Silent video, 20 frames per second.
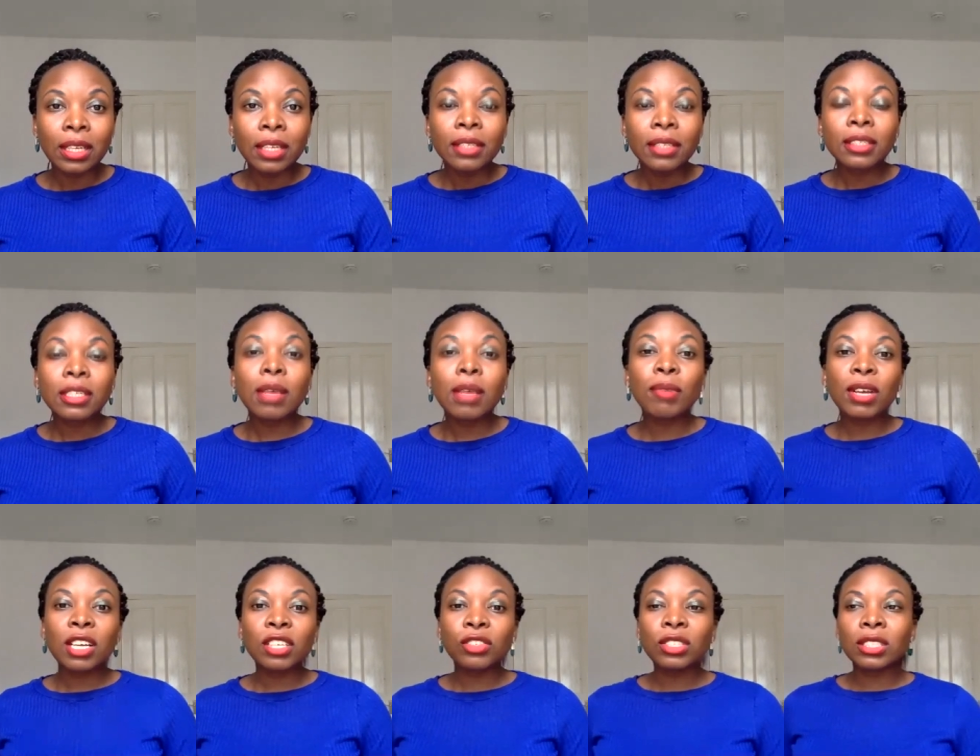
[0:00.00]
some
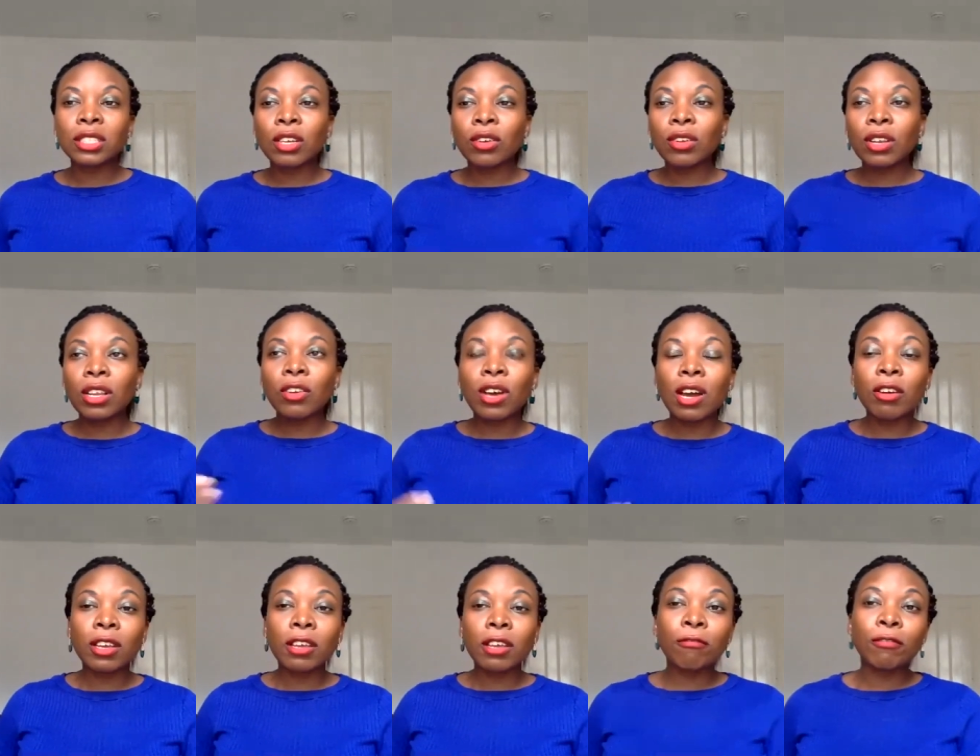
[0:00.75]
countries now,
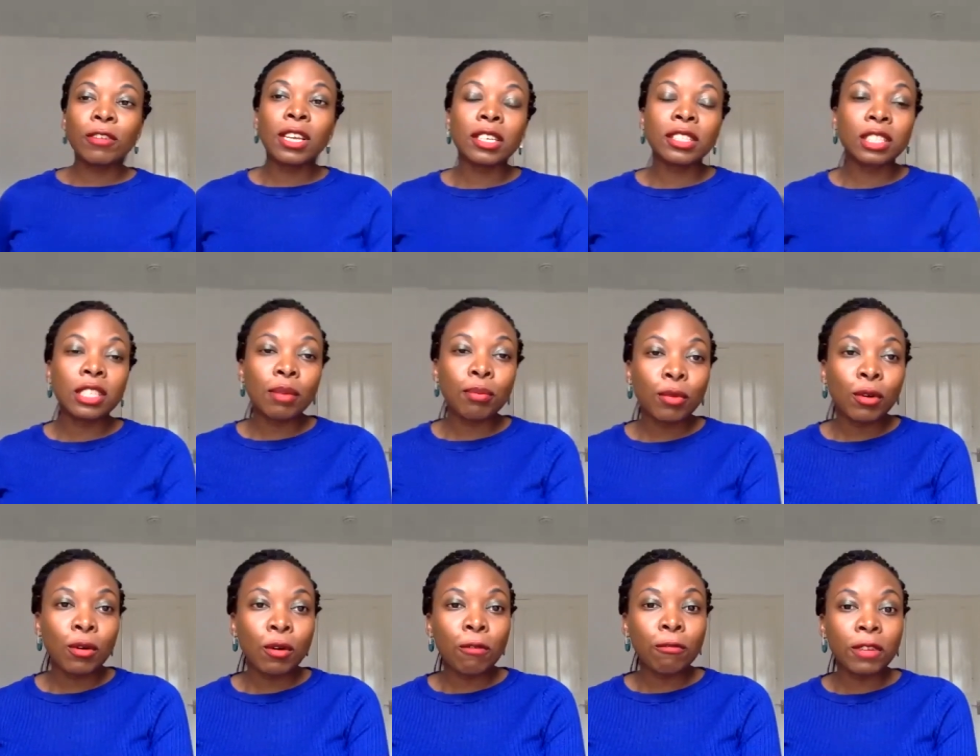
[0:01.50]
I'll give the
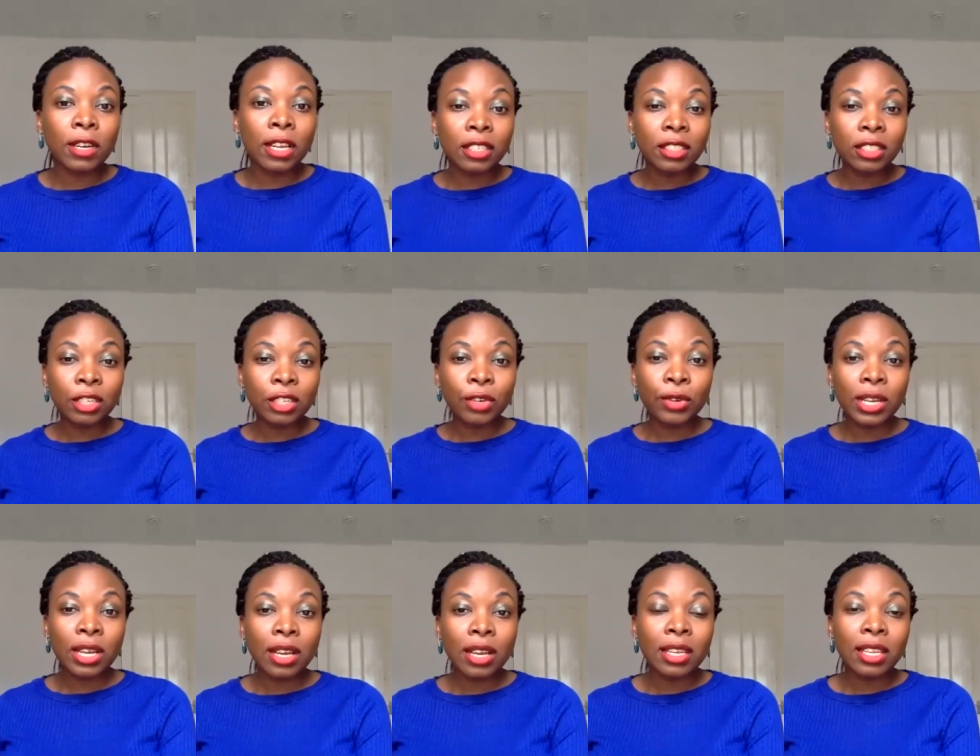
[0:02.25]
example of Nigeria,